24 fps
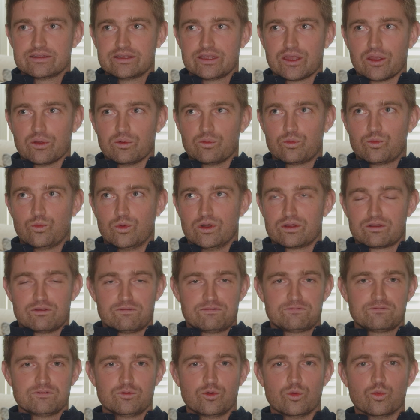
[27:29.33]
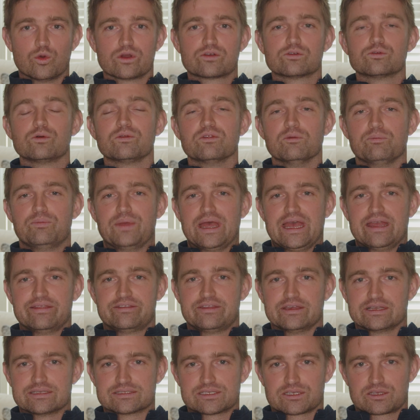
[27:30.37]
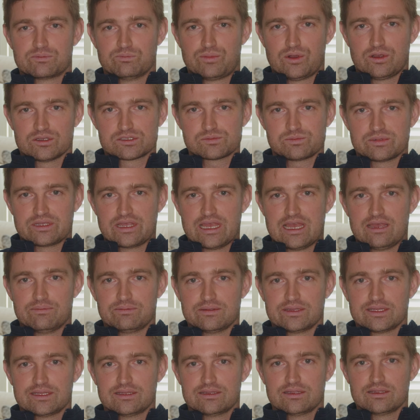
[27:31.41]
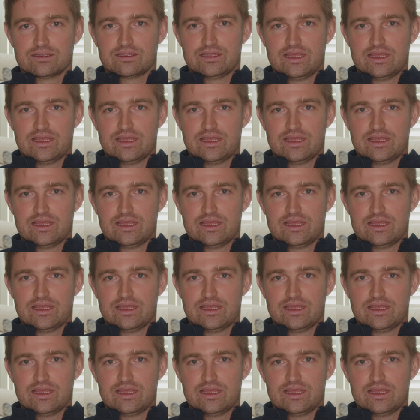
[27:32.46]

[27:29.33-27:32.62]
You know, what if what are all the bad things that can possibly happen?